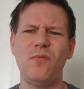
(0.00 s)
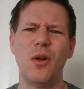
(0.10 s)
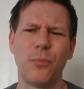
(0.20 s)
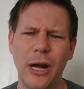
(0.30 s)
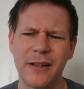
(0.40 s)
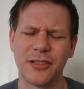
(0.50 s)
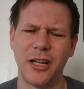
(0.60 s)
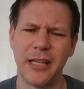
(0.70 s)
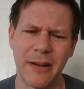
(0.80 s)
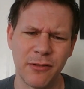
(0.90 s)
brought this
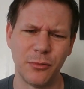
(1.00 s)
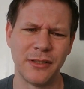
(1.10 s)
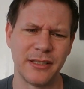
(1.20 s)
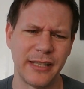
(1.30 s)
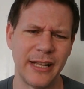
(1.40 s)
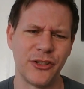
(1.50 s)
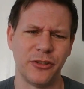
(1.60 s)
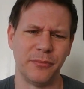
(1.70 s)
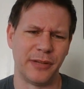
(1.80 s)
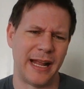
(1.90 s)
all to everyone's
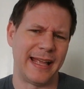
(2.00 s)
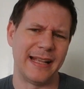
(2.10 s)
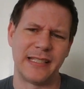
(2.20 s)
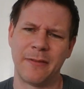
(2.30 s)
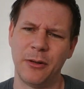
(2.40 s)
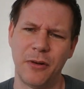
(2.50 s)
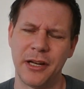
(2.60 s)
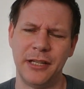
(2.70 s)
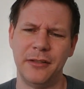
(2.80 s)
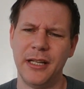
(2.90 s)
attention. But I guess
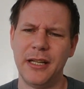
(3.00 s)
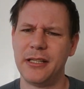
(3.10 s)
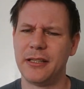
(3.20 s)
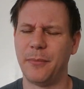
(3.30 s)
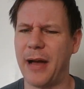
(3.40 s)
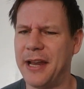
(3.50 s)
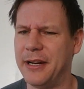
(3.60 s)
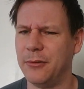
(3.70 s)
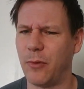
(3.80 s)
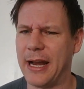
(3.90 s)
everyone in the
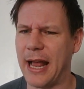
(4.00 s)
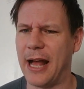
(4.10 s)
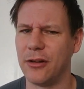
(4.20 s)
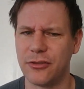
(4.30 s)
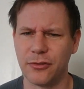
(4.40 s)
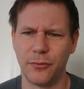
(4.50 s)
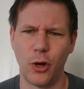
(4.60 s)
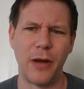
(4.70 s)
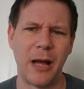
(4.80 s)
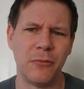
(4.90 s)
Biden White House or
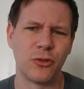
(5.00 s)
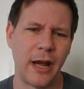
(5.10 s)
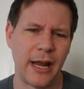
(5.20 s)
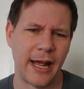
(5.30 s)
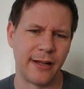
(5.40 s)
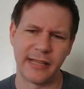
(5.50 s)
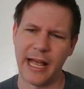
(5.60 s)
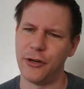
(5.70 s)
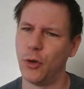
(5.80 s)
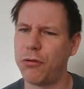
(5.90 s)
Obama's White House
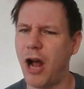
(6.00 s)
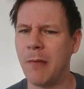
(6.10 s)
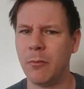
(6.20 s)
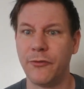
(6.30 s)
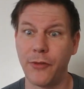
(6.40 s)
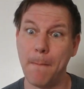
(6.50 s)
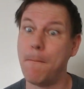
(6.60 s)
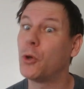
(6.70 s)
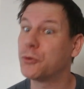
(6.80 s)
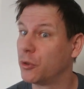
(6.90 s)
had no problem with the
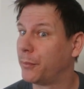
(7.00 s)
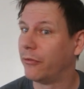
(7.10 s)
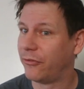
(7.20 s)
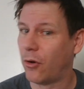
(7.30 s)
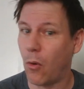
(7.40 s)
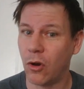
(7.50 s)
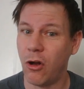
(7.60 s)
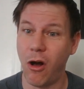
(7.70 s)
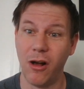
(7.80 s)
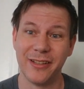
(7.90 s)
multiple phone
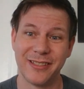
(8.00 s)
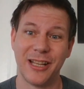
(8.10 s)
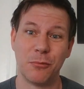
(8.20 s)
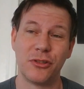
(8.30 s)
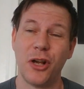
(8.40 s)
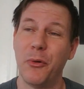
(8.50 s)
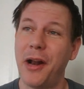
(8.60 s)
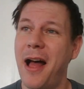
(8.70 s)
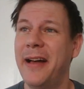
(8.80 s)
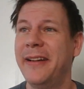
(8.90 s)
calls that was going
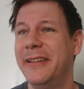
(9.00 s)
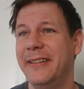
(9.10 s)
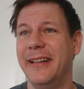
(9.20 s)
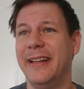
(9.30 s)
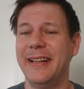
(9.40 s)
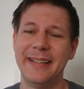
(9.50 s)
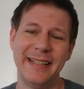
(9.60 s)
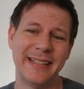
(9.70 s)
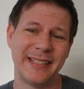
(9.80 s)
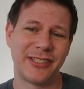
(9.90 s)
on, and
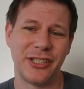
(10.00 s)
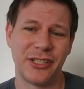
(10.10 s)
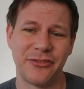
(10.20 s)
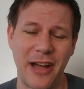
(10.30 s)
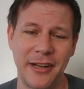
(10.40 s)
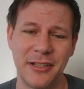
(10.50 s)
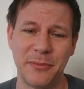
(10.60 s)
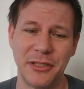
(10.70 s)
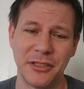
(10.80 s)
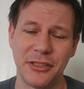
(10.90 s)
this is just fine as
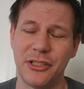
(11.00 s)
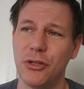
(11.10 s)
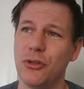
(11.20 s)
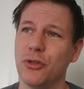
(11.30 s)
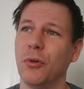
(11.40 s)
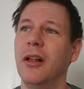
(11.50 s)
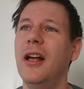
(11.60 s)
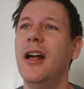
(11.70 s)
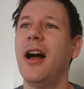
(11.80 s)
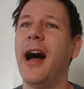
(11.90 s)
business as usual.
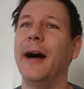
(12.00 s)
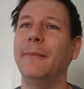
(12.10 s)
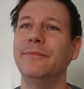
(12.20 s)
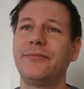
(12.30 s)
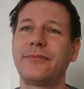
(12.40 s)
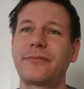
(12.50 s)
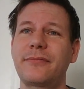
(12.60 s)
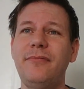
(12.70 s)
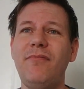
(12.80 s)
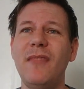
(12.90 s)
Now
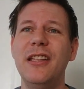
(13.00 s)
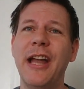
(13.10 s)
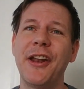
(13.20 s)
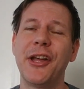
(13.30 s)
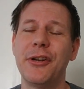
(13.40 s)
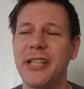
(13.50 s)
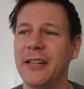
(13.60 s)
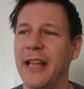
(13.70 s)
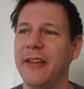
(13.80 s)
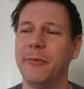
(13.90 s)
I know you're
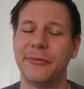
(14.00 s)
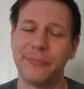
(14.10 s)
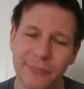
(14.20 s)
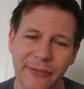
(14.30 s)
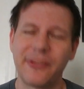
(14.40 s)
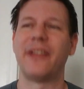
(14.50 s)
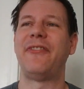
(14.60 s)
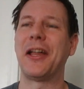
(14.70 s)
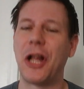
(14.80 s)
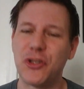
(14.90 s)
saying
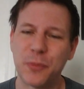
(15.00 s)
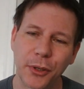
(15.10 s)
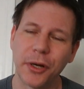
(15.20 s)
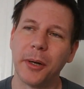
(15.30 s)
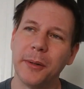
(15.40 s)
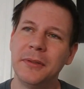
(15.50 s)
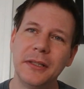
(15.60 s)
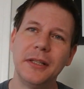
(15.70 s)
failed entrepreneur,